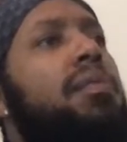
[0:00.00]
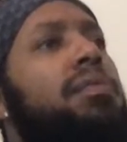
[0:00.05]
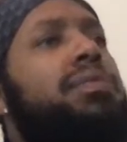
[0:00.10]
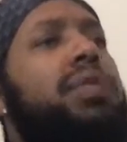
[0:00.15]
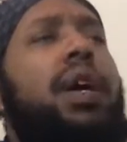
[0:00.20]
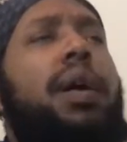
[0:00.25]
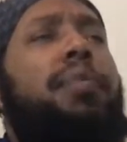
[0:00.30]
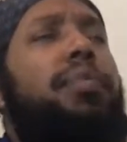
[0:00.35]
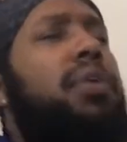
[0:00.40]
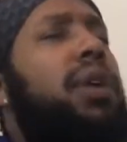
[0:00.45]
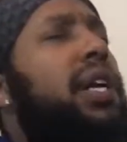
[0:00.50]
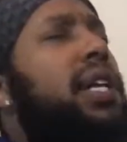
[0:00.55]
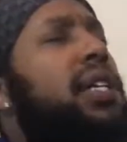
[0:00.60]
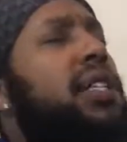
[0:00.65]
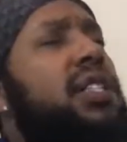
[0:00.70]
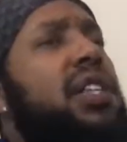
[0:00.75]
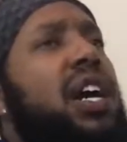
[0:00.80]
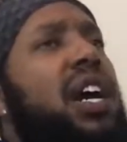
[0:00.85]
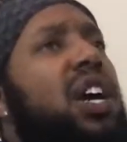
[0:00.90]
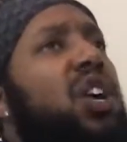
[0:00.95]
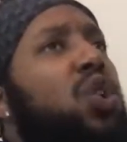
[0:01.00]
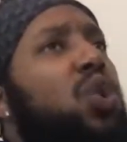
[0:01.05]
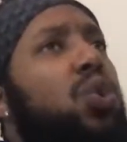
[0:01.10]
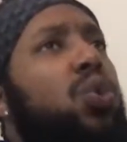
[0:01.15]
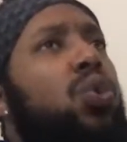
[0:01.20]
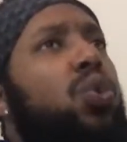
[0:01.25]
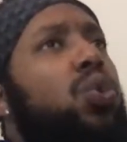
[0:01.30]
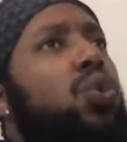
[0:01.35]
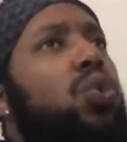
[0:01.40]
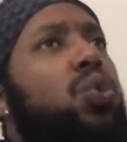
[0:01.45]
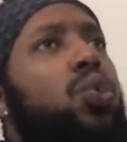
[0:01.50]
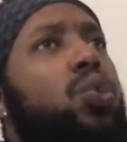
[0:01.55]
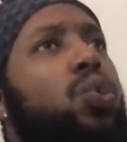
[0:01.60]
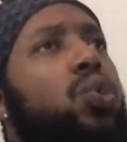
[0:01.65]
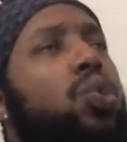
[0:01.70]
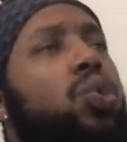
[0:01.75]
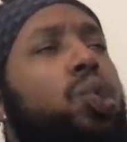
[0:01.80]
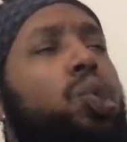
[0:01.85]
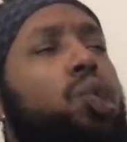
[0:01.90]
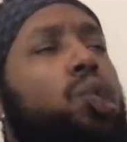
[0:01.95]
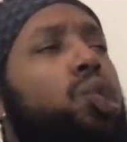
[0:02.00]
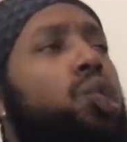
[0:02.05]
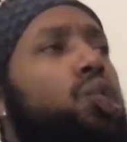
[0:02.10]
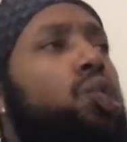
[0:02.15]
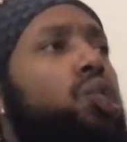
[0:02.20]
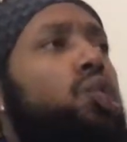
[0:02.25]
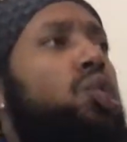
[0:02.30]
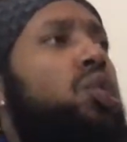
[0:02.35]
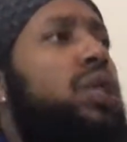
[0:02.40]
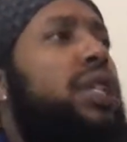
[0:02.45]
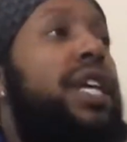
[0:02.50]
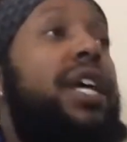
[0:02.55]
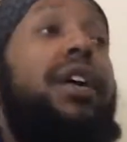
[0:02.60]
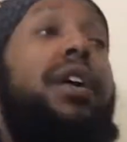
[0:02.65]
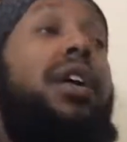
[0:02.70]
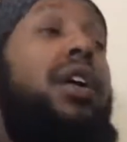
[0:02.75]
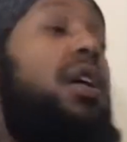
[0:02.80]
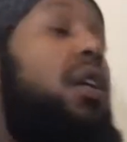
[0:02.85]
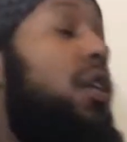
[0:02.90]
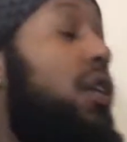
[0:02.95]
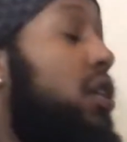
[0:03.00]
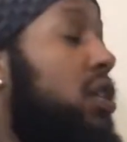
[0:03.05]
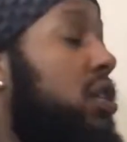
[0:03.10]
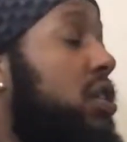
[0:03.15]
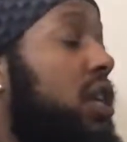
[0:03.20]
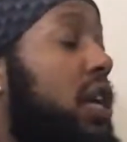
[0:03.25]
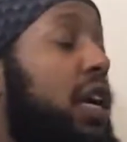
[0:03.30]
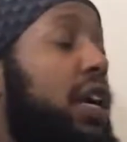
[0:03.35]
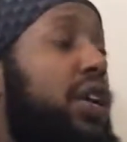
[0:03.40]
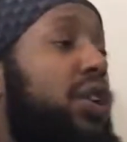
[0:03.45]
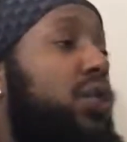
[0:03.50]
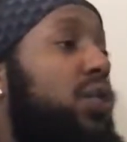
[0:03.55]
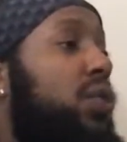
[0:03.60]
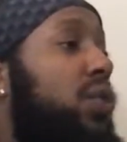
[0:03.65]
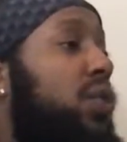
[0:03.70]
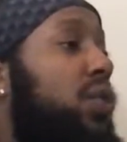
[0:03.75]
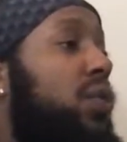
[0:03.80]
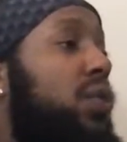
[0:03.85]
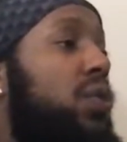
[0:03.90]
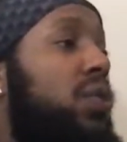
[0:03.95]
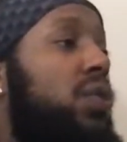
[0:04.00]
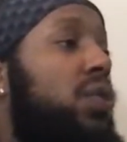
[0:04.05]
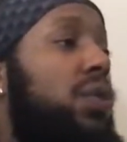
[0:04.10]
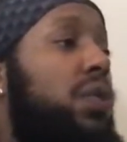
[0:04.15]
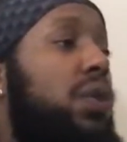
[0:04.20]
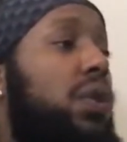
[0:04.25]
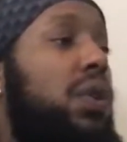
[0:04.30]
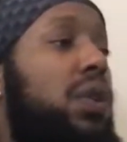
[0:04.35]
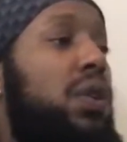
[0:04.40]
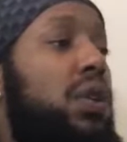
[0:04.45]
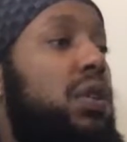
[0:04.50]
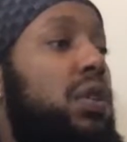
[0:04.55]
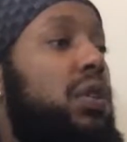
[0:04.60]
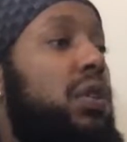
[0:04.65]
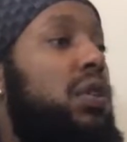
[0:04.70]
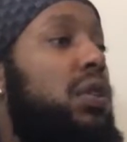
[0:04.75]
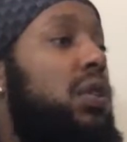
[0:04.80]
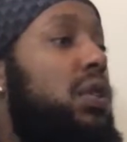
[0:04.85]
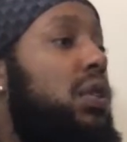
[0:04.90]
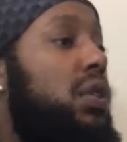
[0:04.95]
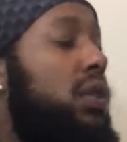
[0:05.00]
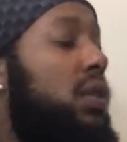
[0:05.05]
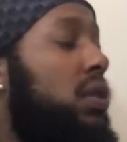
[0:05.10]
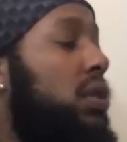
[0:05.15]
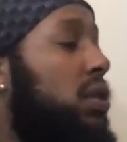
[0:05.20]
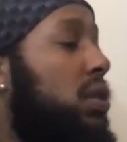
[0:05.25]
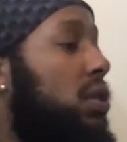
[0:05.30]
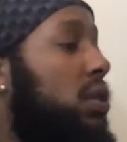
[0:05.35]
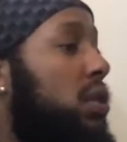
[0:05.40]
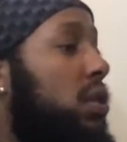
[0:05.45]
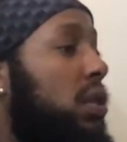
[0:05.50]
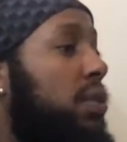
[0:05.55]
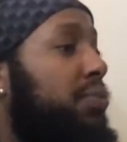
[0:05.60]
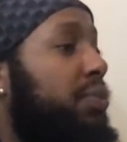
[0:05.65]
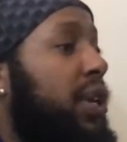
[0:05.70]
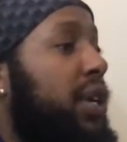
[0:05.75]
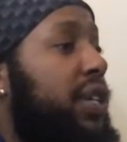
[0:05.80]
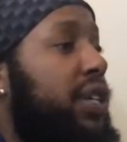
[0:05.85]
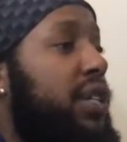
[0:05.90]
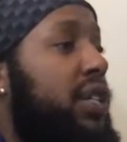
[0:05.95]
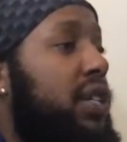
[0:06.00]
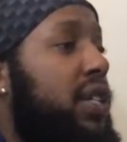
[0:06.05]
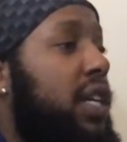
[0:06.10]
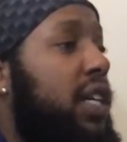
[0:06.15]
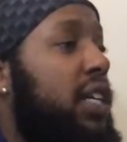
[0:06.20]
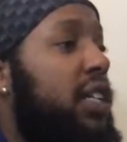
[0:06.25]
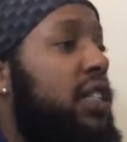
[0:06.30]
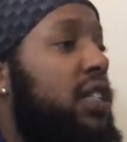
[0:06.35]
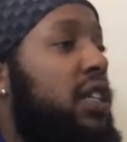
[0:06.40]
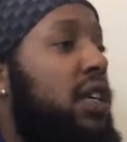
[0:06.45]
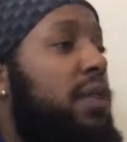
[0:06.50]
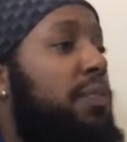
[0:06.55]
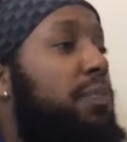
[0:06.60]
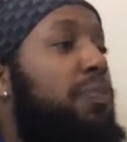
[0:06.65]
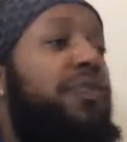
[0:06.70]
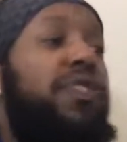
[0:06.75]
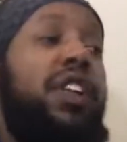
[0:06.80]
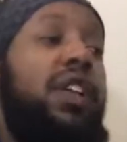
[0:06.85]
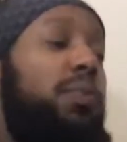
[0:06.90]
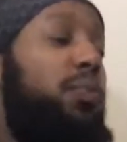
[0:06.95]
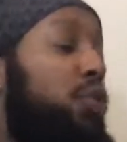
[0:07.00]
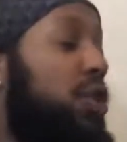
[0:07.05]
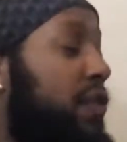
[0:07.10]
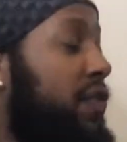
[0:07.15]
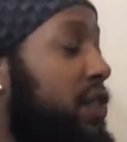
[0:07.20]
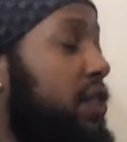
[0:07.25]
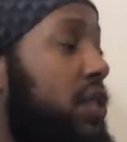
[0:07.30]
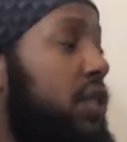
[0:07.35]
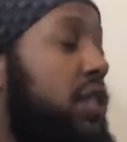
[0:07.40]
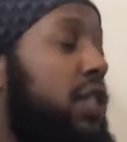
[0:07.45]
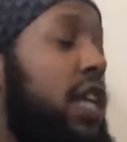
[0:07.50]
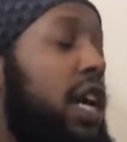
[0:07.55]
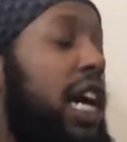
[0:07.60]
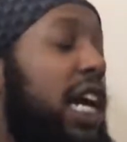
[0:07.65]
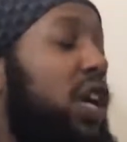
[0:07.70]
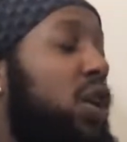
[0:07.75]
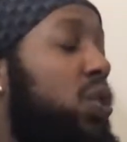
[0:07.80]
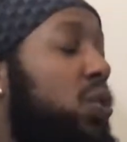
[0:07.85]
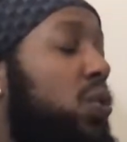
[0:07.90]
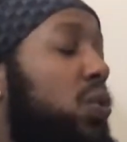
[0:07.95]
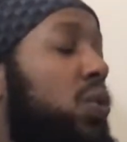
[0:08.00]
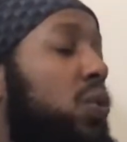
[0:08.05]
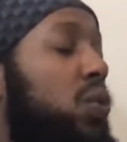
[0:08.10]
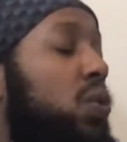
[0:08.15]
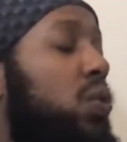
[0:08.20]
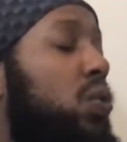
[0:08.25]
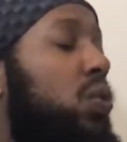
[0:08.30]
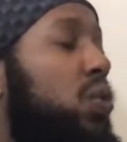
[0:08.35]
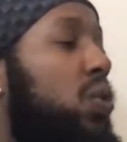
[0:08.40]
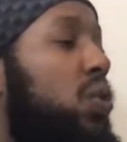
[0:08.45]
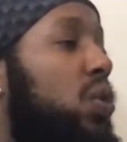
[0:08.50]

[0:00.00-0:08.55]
Tom Brady's not cool. Derek Carr is not cool. I'm trying to just think of some. Philip Rivers is not cool.